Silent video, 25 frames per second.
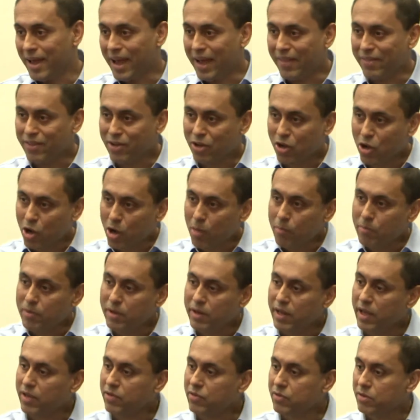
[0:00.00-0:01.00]
And the
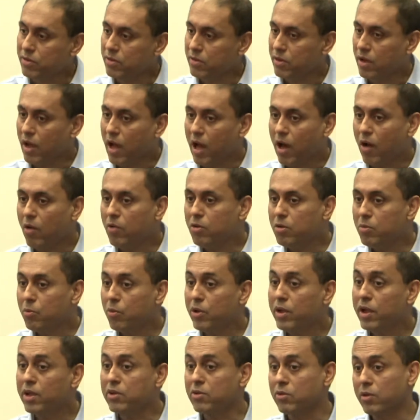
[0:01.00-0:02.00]
combination, how do you
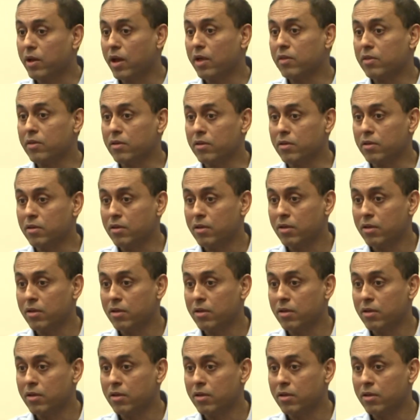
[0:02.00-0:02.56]
bring it together?